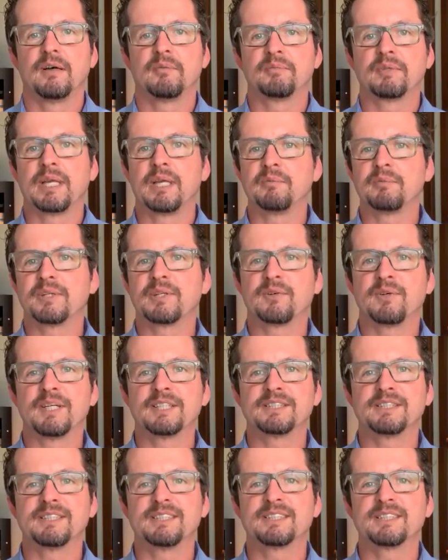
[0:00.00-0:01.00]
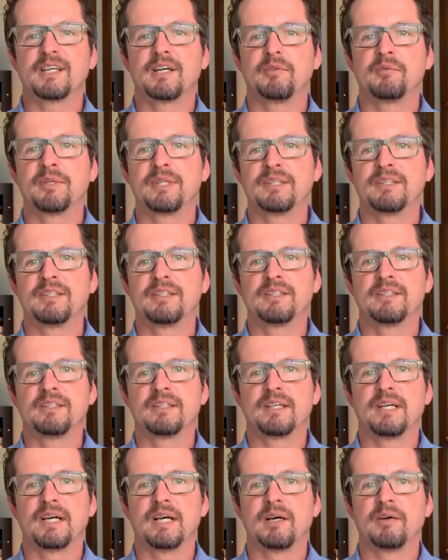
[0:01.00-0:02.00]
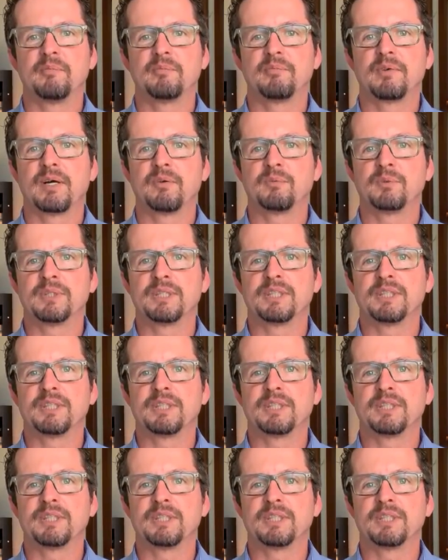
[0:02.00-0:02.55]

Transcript: Keep the questions coming. We